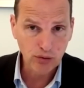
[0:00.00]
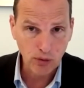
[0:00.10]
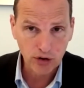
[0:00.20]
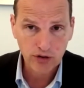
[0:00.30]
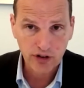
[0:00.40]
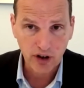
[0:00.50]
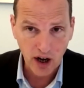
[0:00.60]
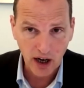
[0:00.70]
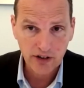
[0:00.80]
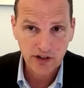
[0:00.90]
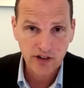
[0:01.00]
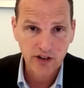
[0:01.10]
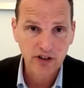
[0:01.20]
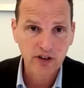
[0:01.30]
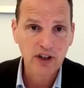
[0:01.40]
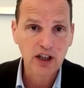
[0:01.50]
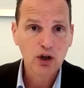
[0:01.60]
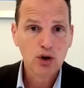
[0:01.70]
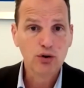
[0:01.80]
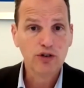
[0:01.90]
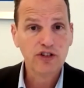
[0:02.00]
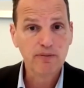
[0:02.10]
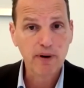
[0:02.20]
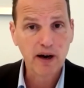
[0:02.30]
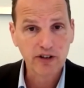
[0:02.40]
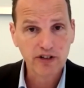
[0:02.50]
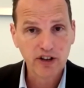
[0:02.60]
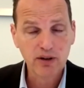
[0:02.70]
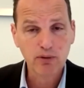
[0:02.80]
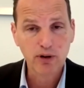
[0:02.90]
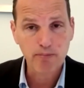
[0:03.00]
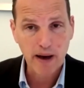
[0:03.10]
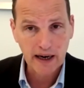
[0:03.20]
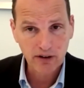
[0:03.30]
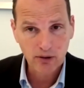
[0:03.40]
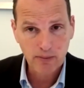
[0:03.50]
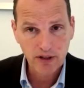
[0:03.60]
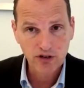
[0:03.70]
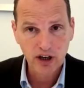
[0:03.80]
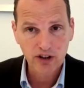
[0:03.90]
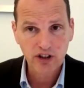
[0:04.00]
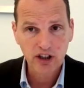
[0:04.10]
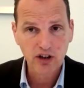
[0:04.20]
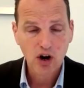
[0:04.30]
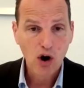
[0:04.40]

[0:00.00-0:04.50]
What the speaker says: moderate, or high disease activity who received baricitinib with background methotrexate